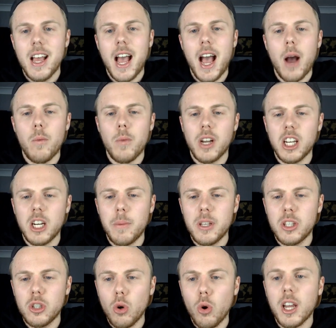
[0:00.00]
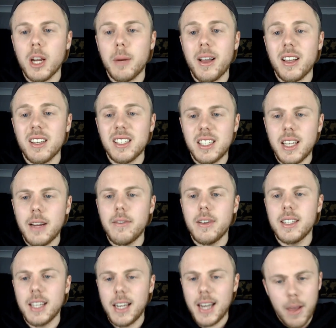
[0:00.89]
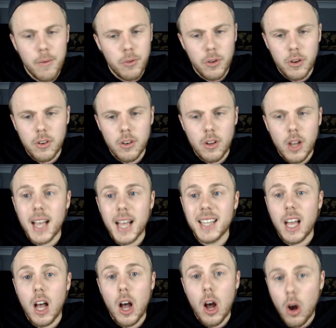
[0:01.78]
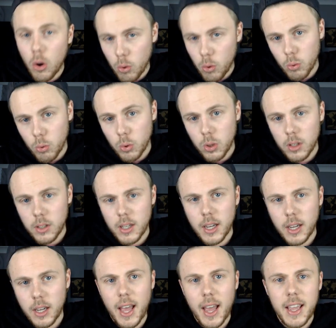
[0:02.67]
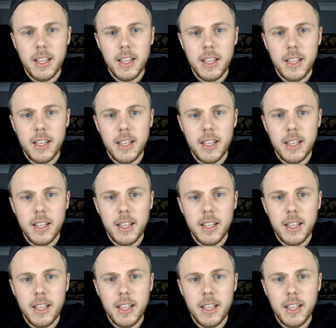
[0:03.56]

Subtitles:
and we're going to be talking about Series 11 as a whole, okay?